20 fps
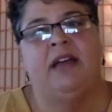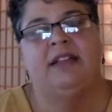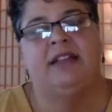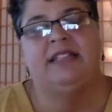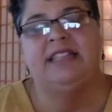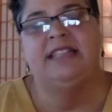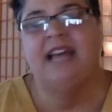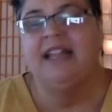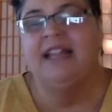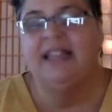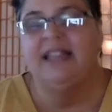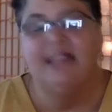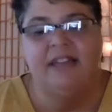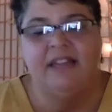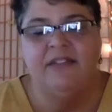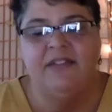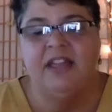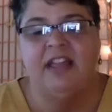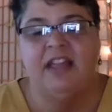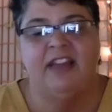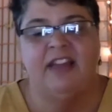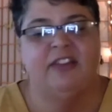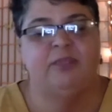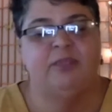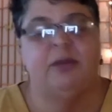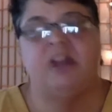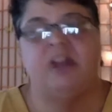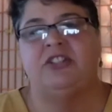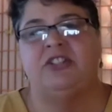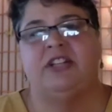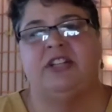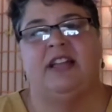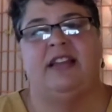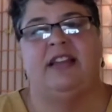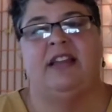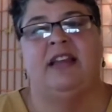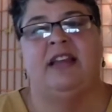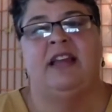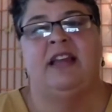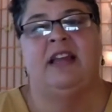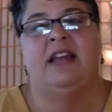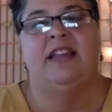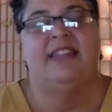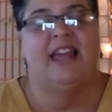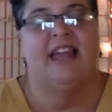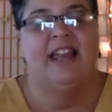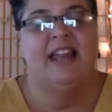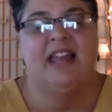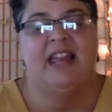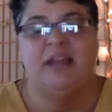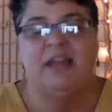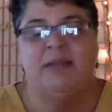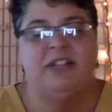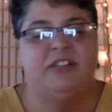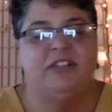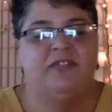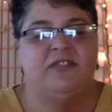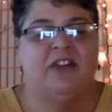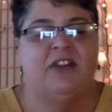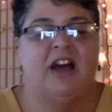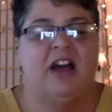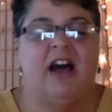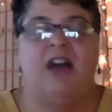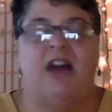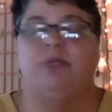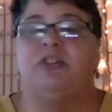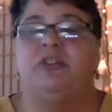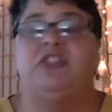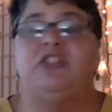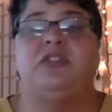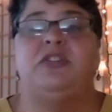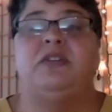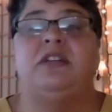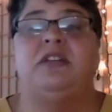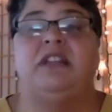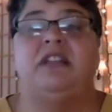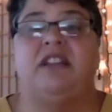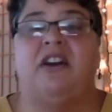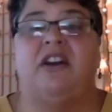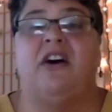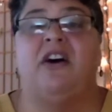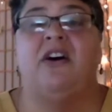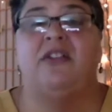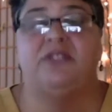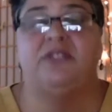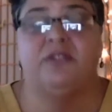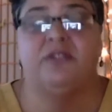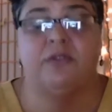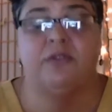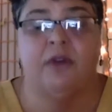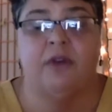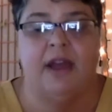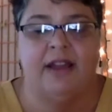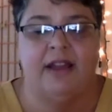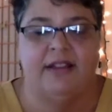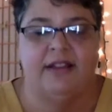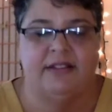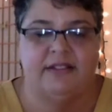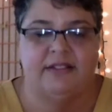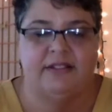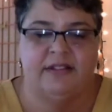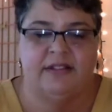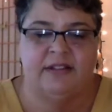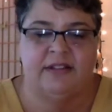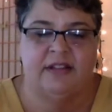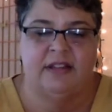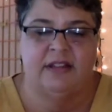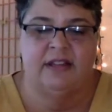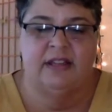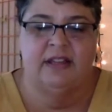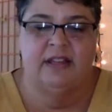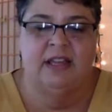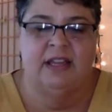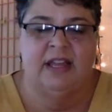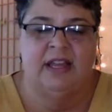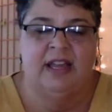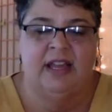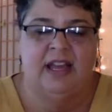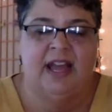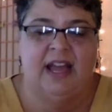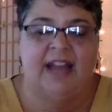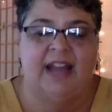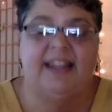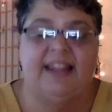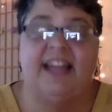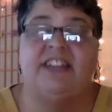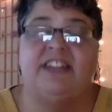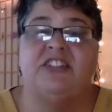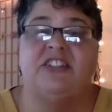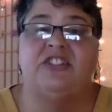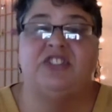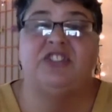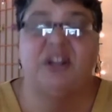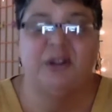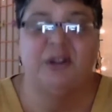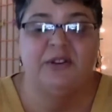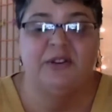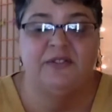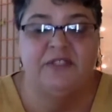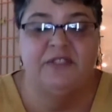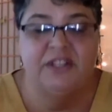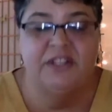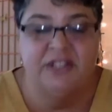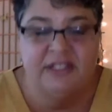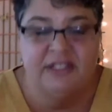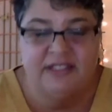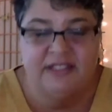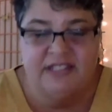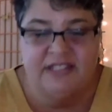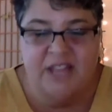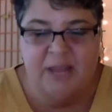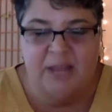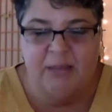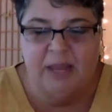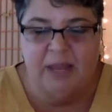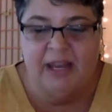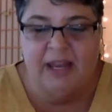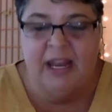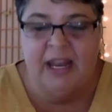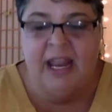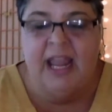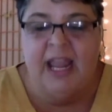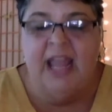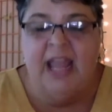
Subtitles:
to that living expression, that image of God, which Unity calls the Christ. I'd like to share our vision statement,